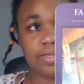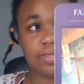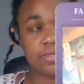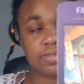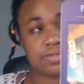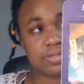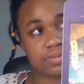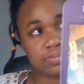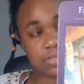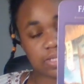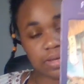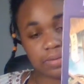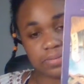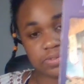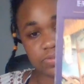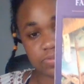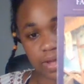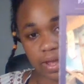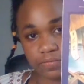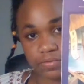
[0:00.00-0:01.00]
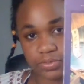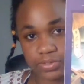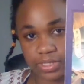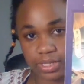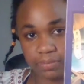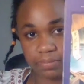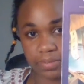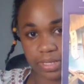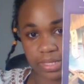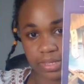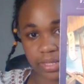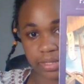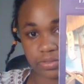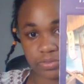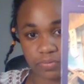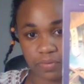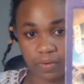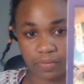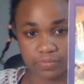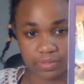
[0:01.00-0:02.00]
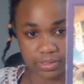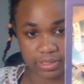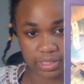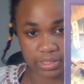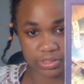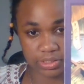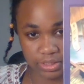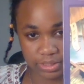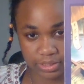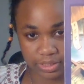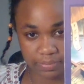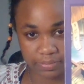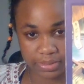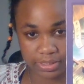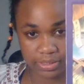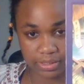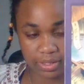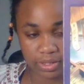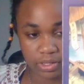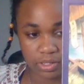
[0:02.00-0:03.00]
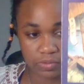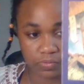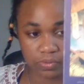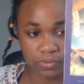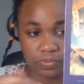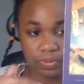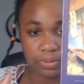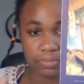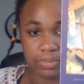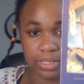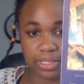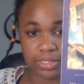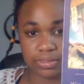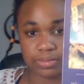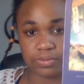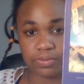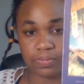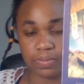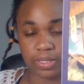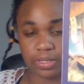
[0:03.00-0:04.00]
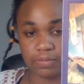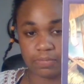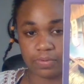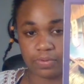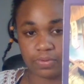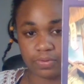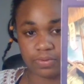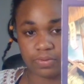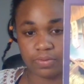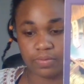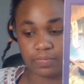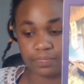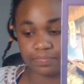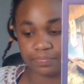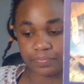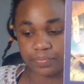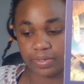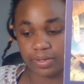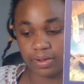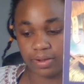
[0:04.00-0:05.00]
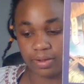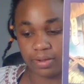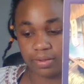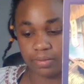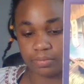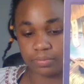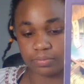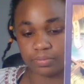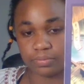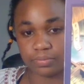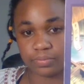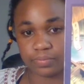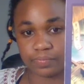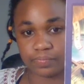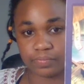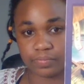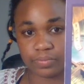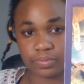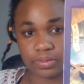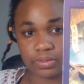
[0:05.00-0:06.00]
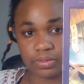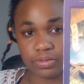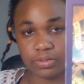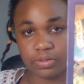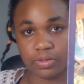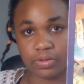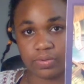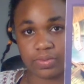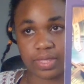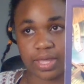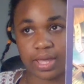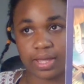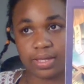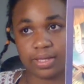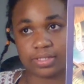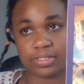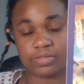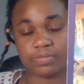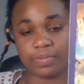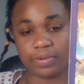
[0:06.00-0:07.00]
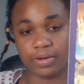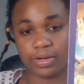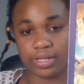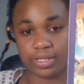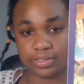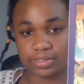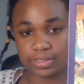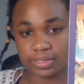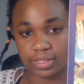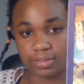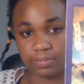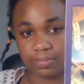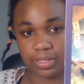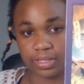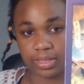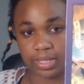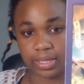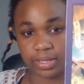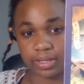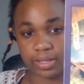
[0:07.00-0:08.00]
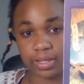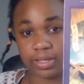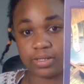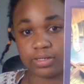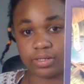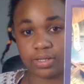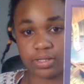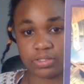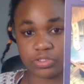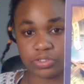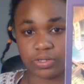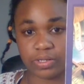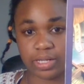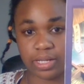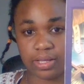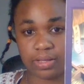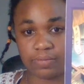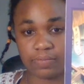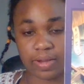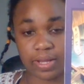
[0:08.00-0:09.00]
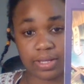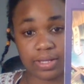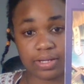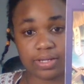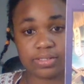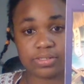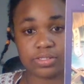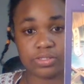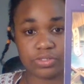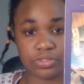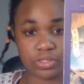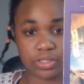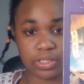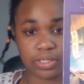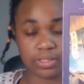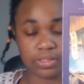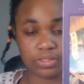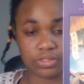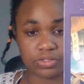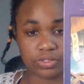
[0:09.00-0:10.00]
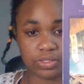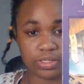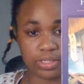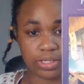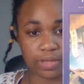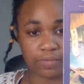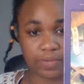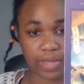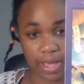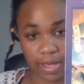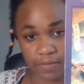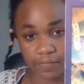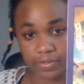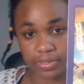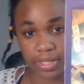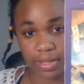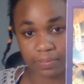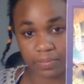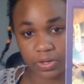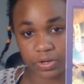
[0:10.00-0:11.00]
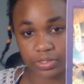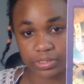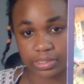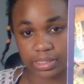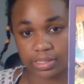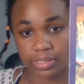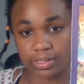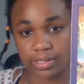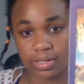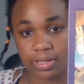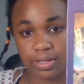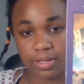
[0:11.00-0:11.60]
Sometimes travels can be like through our relationships. When we meet new people, you know, that experience can be like a journey, right? It is a journey, the journey that we have with that person.